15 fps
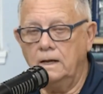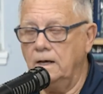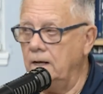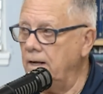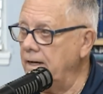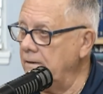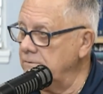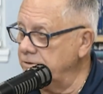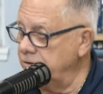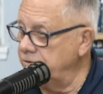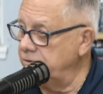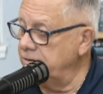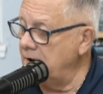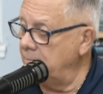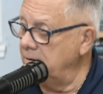
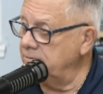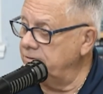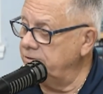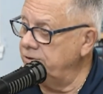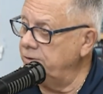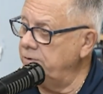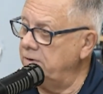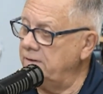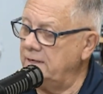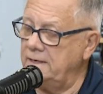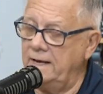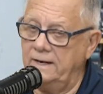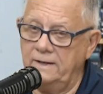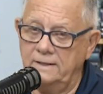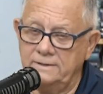And Tommy was a junior
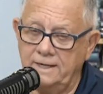at that time.